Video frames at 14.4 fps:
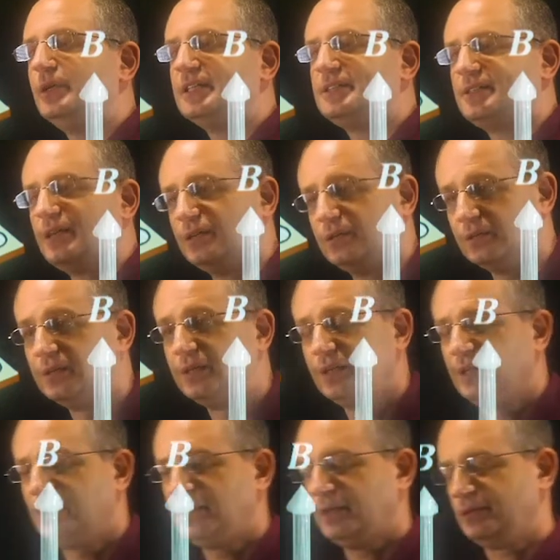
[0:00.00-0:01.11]
unit cell
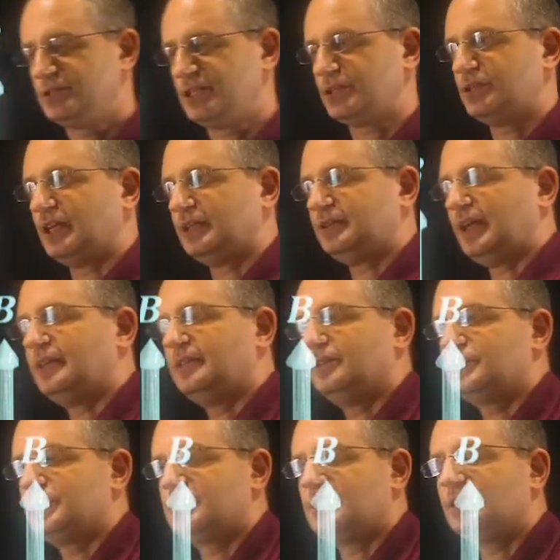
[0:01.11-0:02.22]
such that
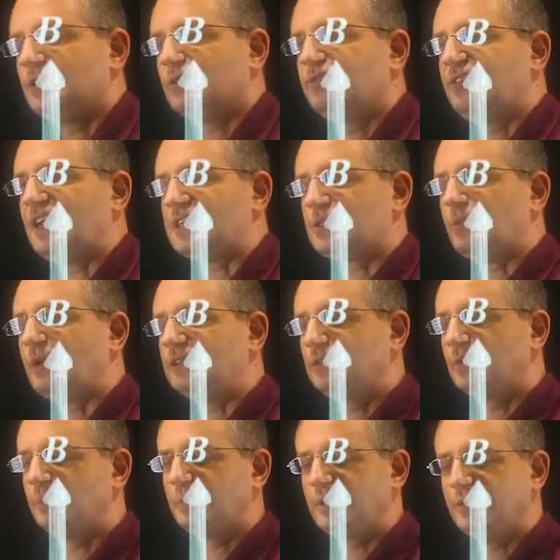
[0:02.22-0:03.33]
there's a single flux
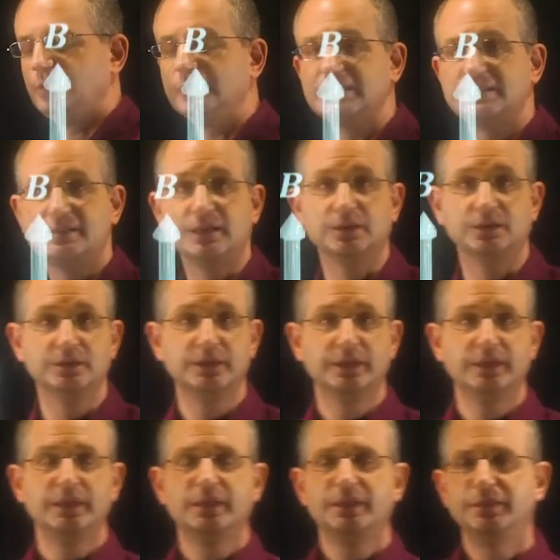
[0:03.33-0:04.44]
quantum per unit cell,
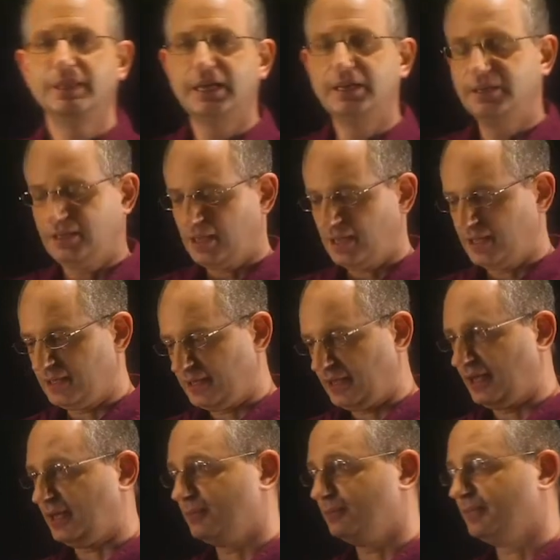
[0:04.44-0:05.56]
then
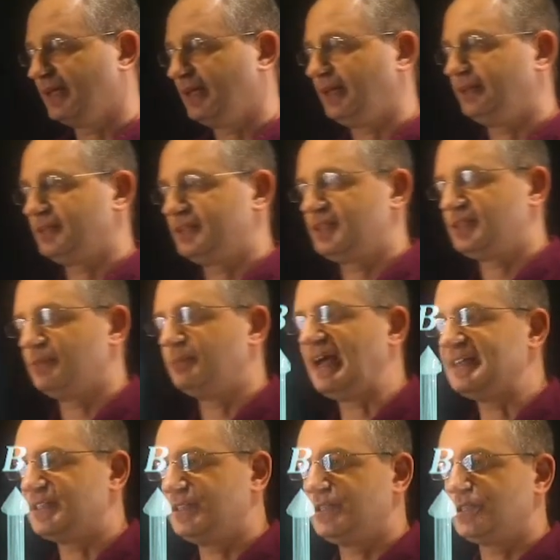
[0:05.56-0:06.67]
the system
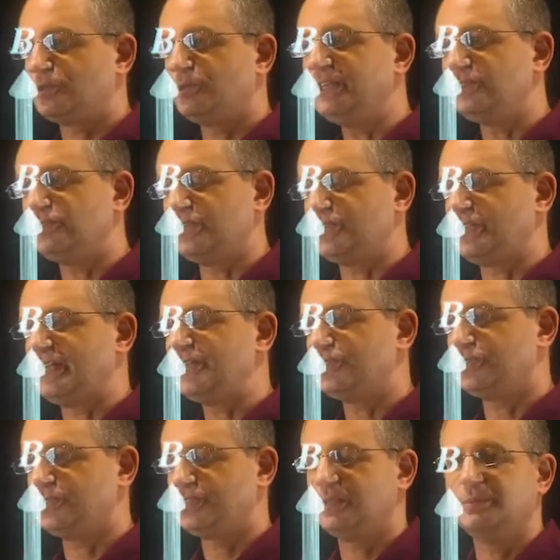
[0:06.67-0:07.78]
has a discrete
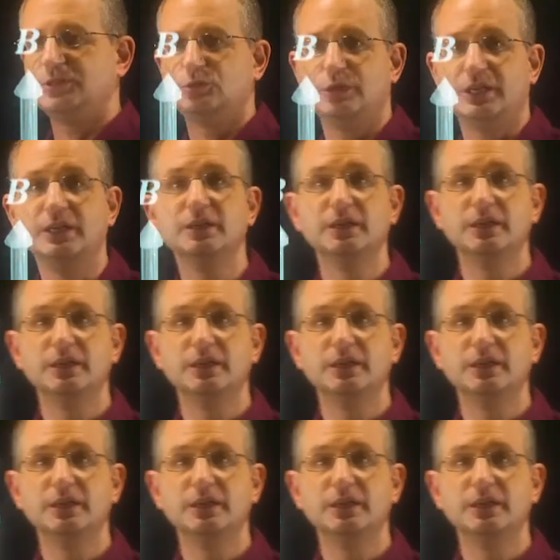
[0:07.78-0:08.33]
translational symmetry